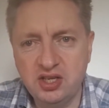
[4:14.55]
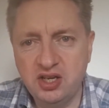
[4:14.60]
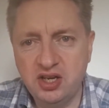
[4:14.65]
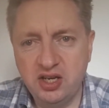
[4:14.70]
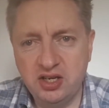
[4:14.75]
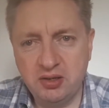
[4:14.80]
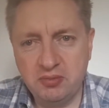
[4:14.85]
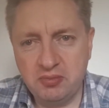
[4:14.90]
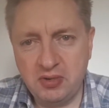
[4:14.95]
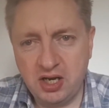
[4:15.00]

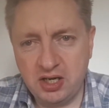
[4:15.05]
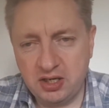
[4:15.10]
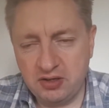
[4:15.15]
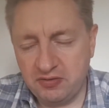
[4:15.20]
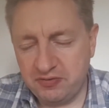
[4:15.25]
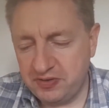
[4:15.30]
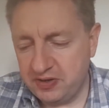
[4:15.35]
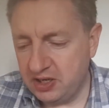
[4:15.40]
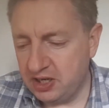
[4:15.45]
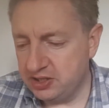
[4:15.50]
and I
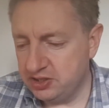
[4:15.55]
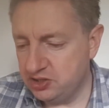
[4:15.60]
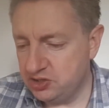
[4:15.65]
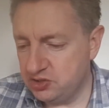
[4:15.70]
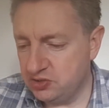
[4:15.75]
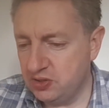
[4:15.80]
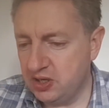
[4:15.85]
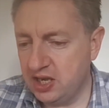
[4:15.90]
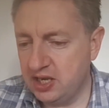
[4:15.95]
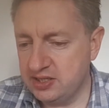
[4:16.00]
feel like you
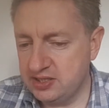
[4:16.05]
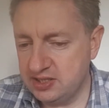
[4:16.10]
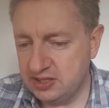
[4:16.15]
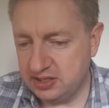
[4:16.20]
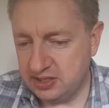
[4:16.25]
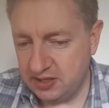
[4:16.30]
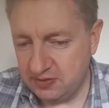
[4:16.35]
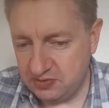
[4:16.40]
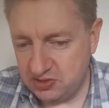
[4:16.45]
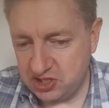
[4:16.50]
do like to
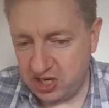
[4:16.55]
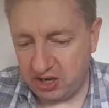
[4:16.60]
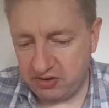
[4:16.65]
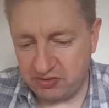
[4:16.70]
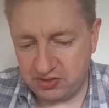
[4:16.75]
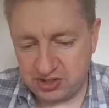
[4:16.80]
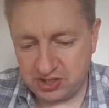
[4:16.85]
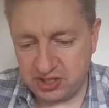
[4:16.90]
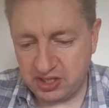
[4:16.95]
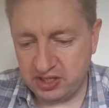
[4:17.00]
give
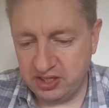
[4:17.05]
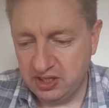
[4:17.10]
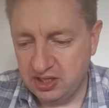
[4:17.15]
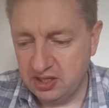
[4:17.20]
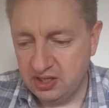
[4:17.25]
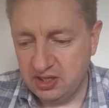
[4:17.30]
generously.